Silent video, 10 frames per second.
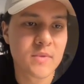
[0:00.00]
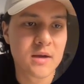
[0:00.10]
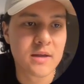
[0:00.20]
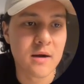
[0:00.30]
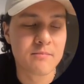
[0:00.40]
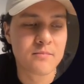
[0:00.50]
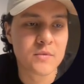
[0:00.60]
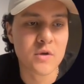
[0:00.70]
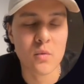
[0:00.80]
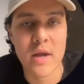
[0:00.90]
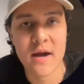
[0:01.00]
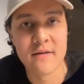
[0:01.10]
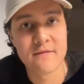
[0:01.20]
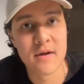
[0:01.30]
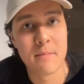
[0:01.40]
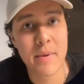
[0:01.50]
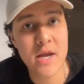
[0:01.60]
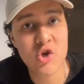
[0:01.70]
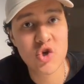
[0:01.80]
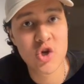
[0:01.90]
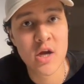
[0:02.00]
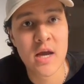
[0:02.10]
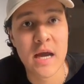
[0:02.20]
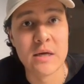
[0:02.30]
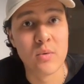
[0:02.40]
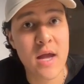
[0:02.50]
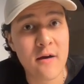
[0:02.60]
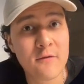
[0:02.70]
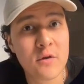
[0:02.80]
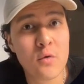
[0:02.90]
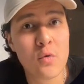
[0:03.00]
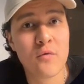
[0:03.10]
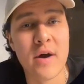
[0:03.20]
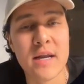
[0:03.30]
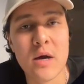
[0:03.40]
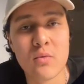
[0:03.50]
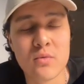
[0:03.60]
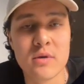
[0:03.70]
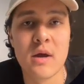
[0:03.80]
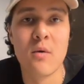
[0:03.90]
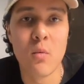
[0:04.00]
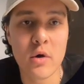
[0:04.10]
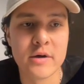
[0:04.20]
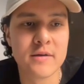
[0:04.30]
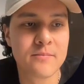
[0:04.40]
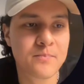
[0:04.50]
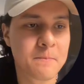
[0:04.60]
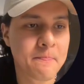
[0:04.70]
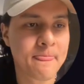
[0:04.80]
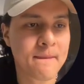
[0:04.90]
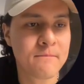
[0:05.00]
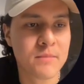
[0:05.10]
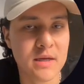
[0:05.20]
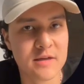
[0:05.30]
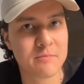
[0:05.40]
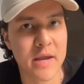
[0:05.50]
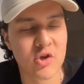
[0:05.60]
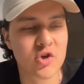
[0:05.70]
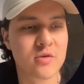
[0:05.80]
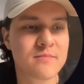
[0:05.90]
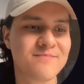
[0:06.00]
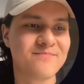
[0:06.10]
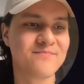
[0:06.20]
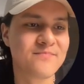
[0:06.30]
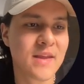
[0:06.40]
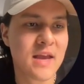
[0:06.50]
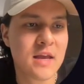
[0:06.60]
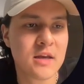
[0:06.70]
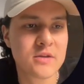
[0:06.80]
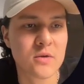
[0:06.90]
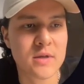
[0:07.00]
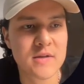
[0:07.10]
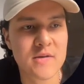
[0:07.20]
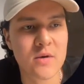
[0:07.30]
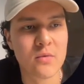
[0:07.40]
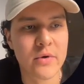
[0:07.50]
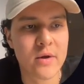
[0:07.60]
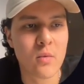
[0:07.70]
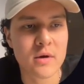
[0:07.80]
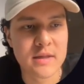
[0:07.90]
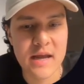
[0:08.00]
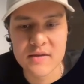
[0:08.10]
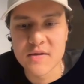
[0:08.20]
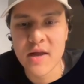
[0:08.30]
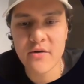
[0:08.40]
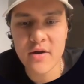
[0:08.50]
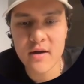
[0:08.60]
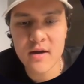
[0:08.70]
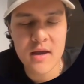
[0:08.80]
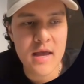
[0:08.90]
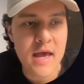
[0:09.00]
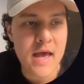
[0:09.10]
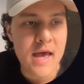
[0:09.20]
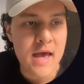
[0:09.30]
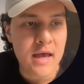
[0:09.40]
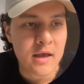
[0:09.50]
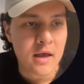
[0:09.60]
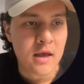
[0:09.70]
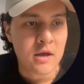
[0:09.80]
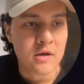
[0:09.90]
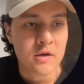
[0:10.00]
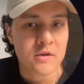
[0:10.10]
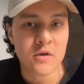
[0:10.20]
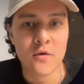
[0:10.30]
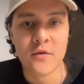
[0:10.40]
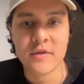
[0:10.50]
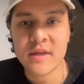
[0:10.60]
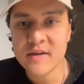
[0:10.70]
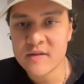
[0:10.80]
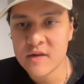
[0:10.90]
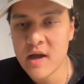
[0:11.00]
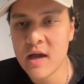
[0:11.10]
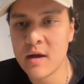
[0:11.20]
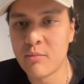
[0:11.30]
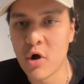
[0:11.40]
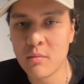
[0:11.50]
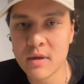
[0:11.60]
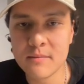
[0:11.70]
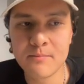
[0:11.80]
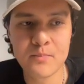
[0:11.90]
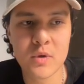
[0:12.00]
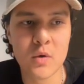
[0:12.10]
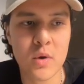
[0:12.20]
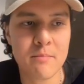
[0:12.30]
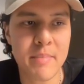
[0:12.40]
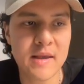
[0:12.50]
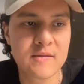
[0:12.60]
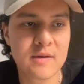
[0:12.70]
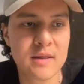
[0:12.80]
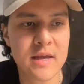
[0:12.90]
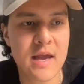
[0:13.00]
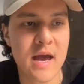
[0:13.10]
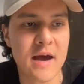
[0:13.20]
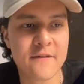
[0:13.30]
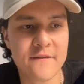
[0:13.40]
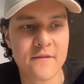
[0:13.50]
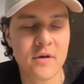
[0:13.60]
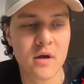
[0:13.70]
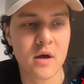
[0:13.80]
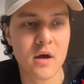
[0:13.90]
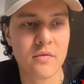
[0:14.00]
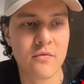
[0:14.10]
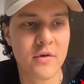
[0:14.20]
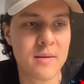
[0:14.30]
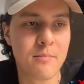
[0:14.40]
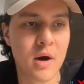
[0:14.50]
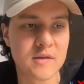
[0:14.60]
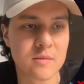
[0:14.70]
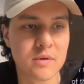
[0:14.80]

Yeah, so we have a page and we have to find out a word in this page. So this is a real world case scenario. So for this problem, we basically have 3 possible